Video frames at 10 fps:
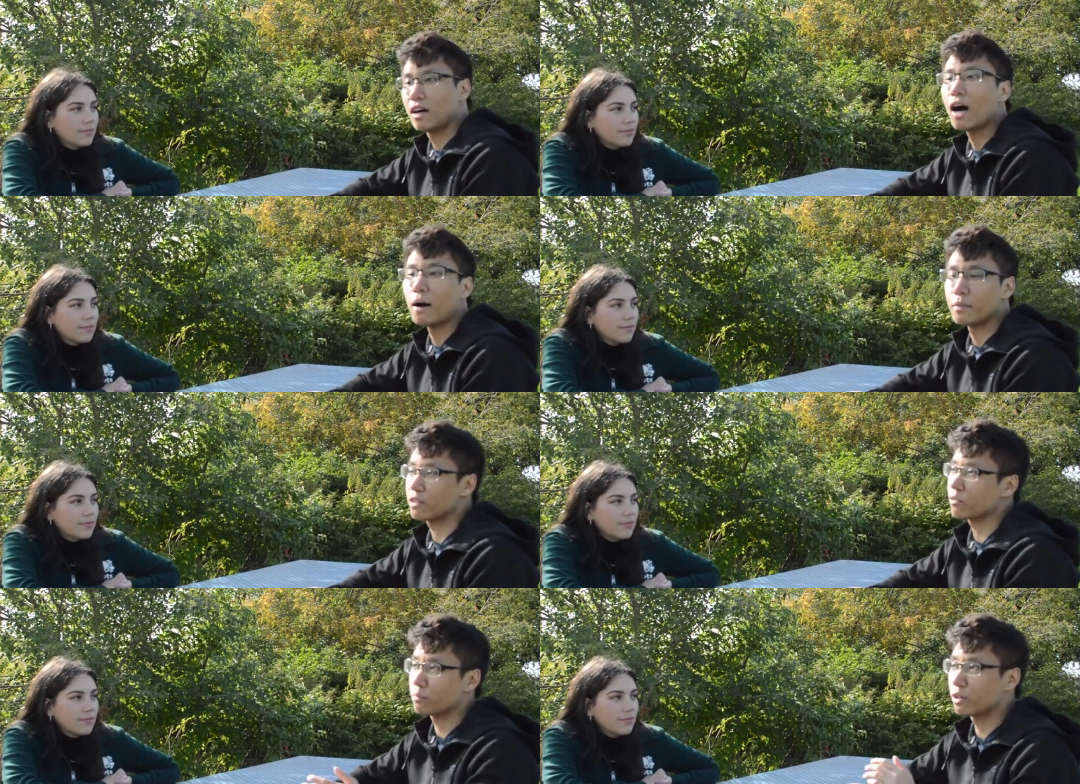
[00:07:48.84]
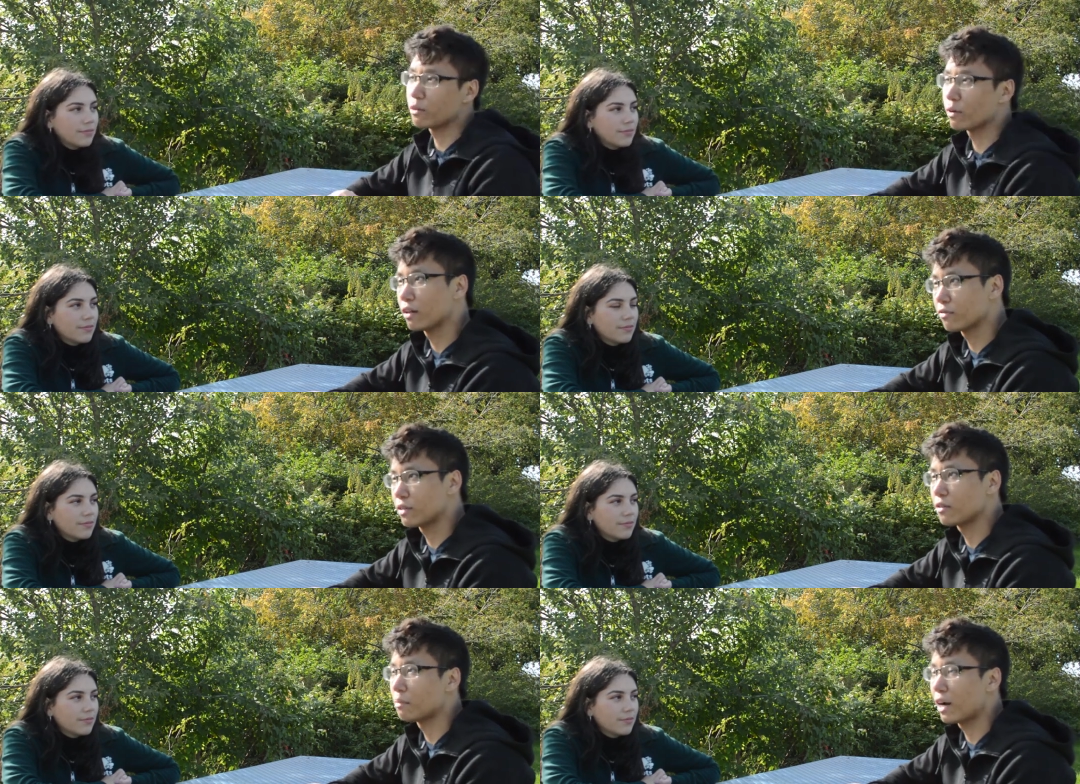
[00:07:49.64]
Speaker 1: That's pretty
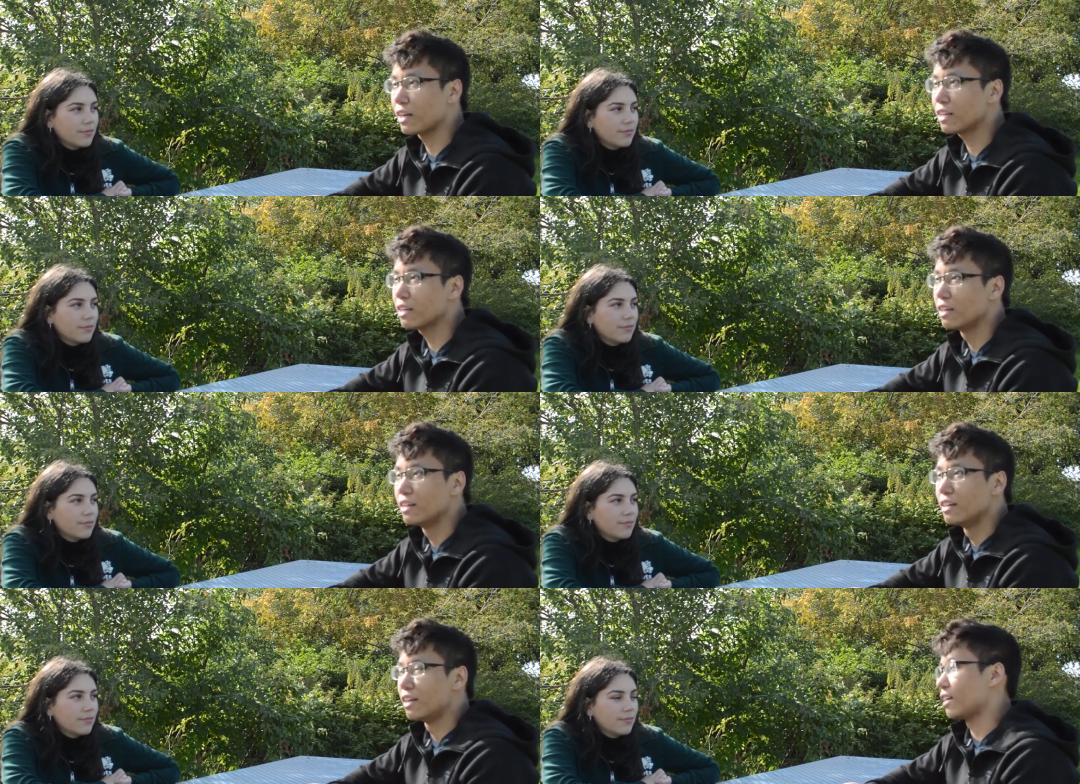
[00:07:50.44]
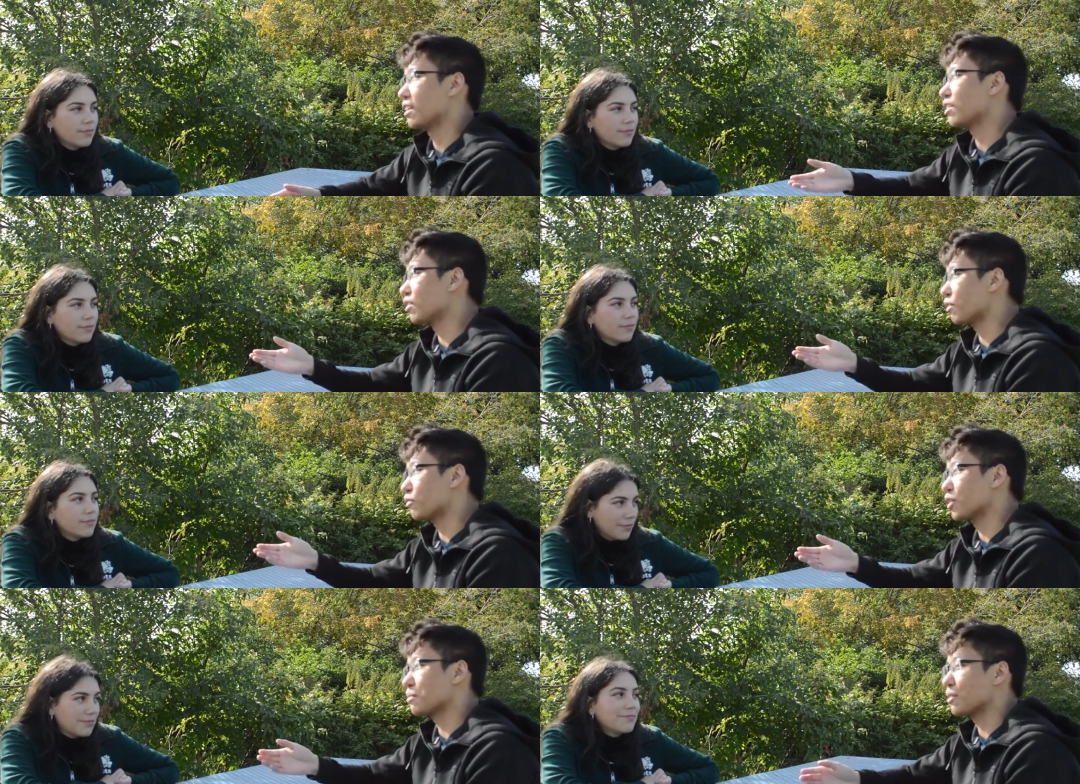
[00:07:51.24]
relevant to mining, and I think you're the
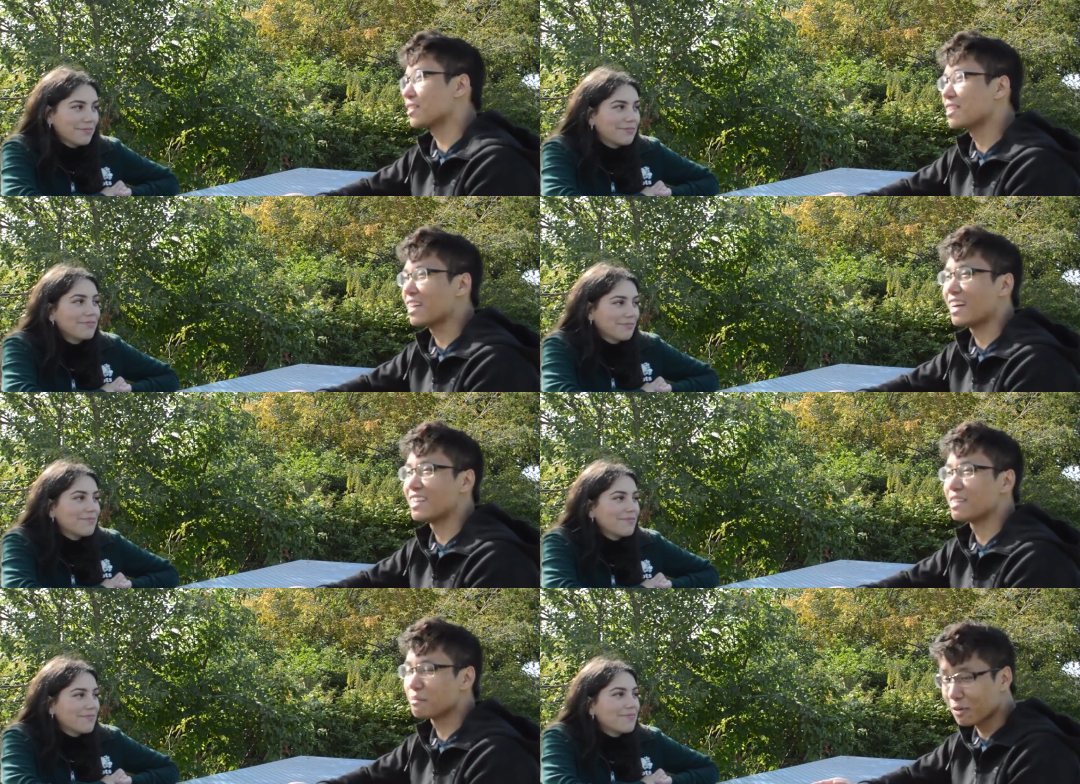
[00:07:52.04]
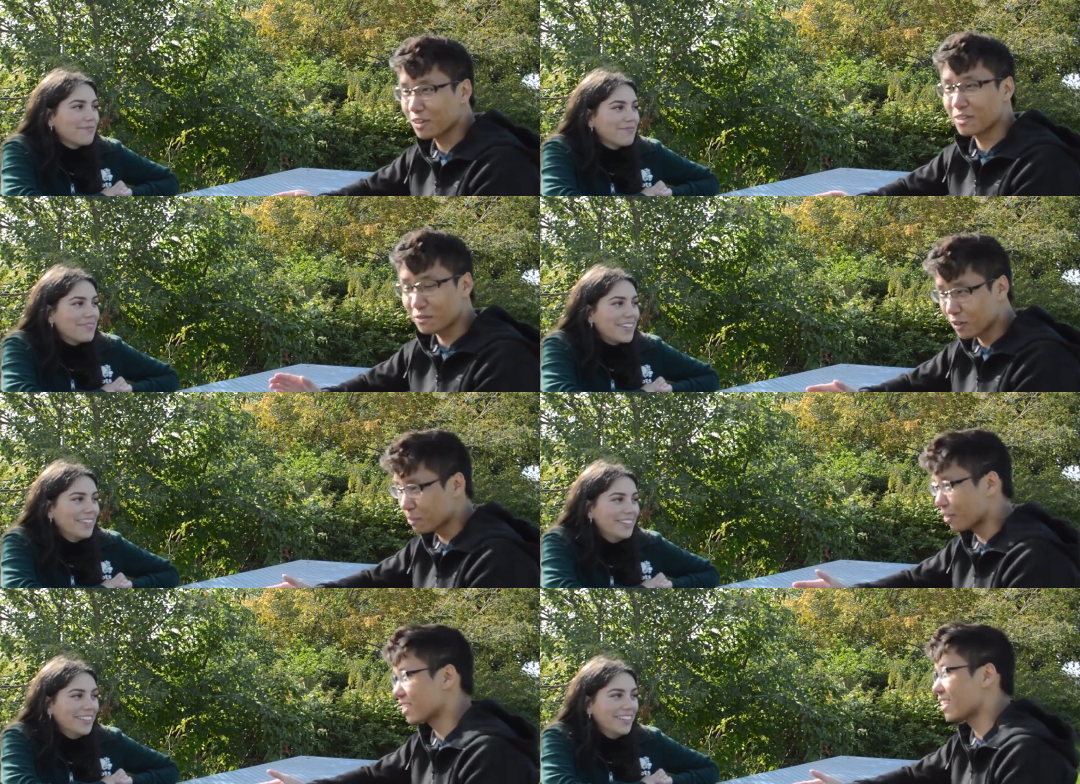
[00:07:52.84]
first person that
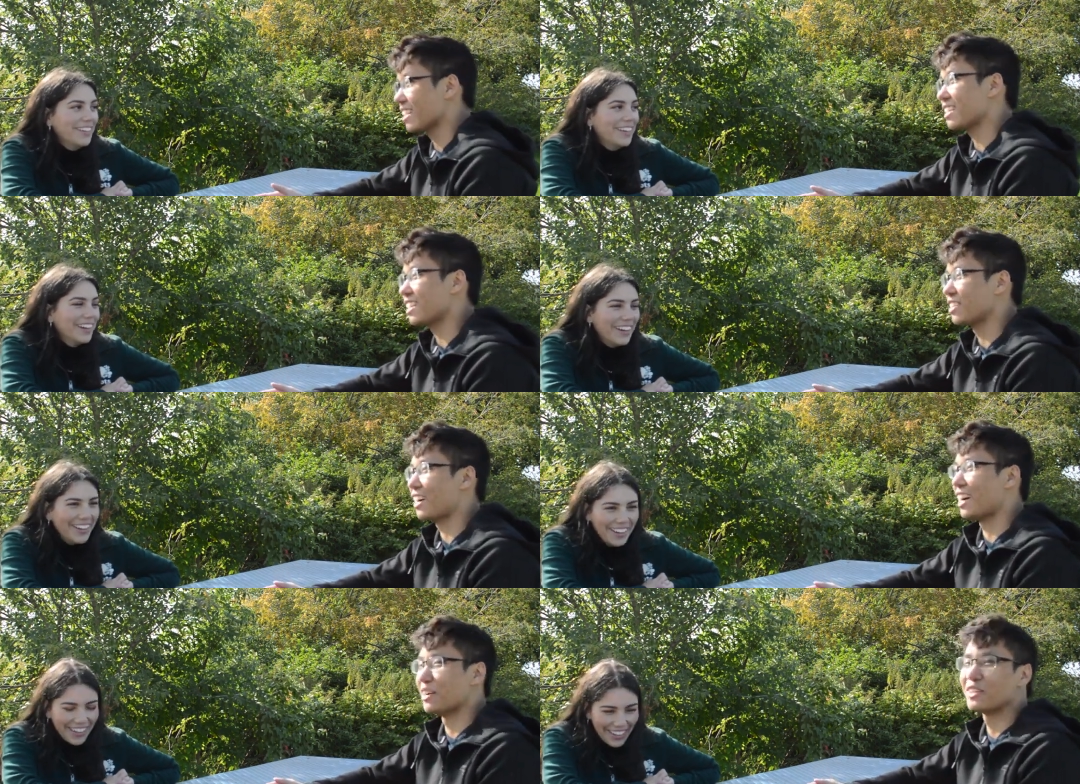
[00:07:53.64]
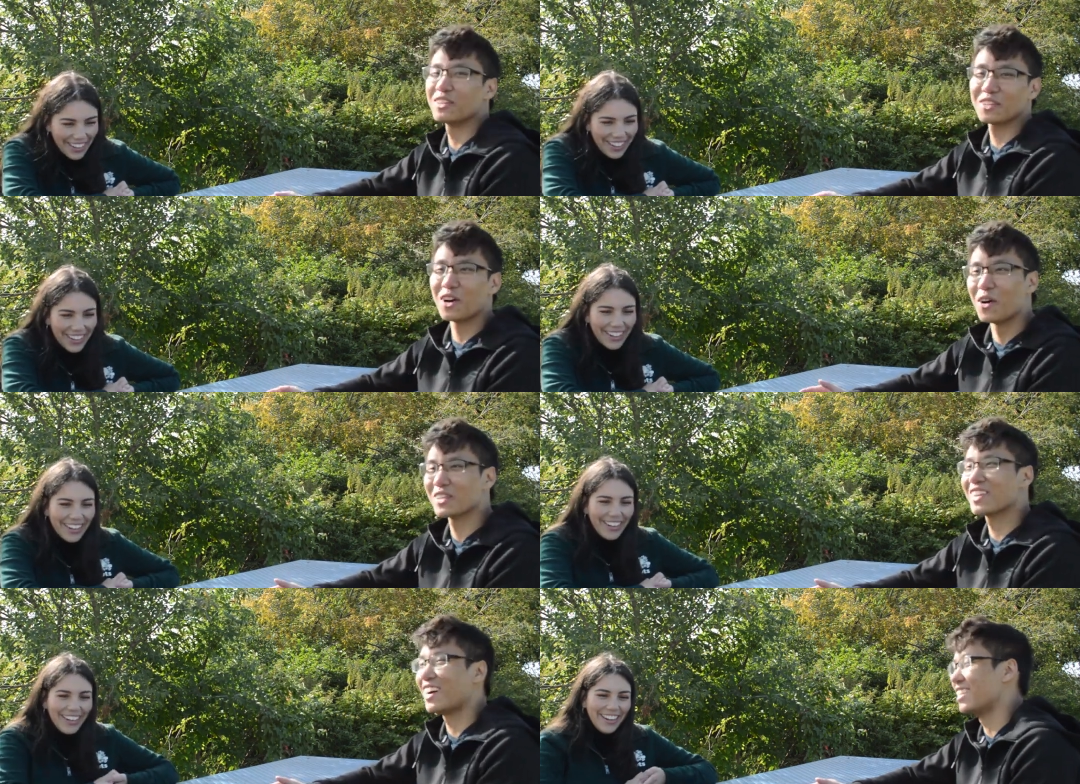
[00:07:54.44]
said you're
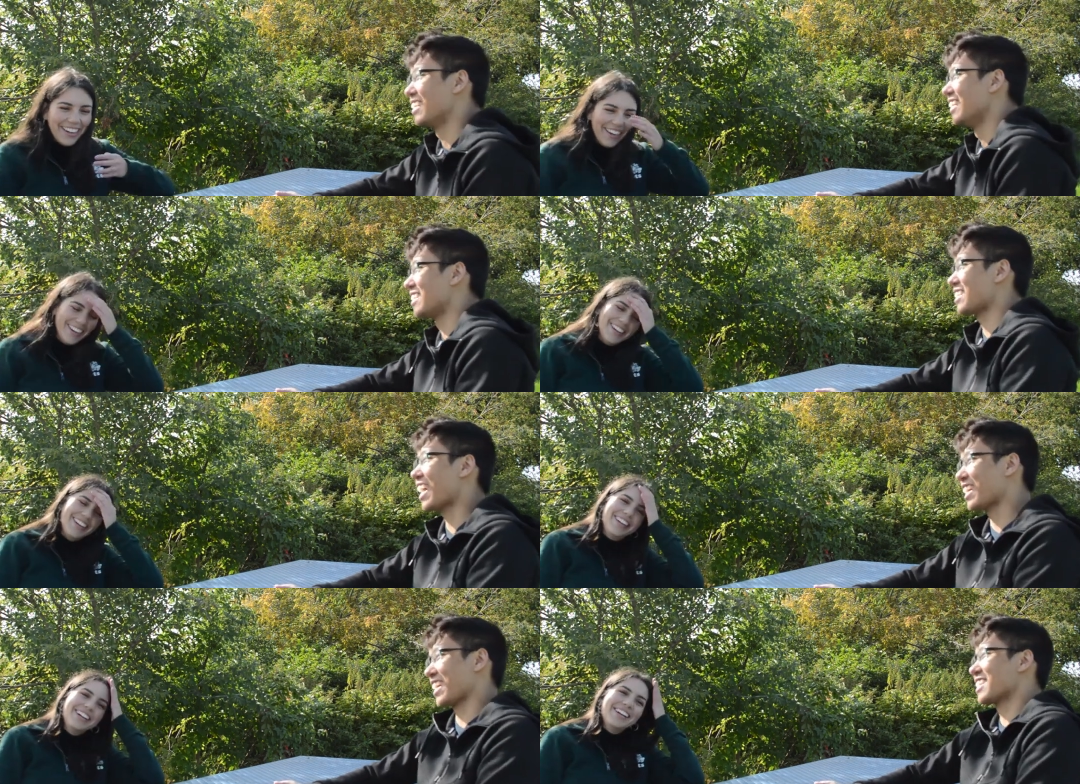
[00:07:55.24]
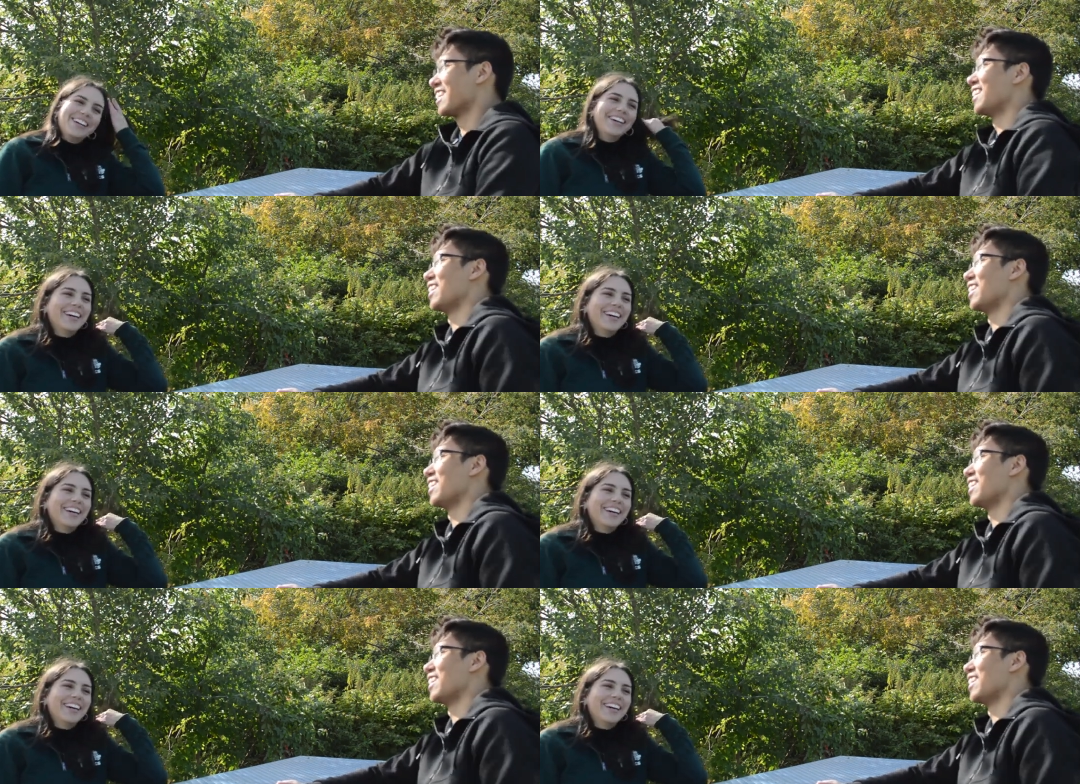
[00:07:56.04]
hooked on statics.